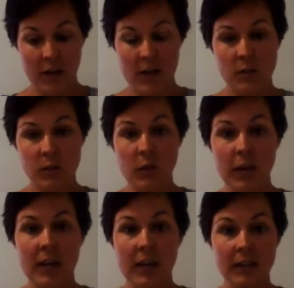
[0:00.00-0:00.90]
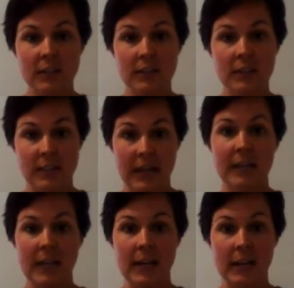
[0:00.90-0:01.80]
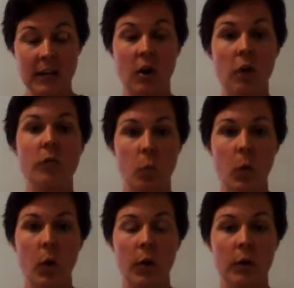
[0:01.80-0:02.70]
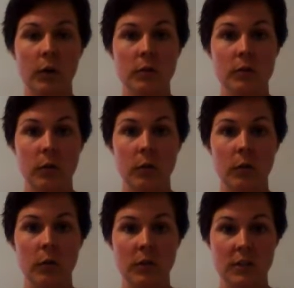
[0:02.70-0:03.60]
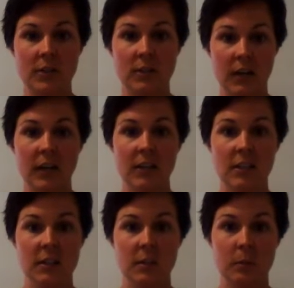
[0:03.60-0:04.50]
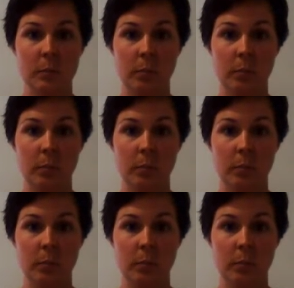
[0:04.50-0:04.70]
So you can get stagnated in overwork. So you're stuck in this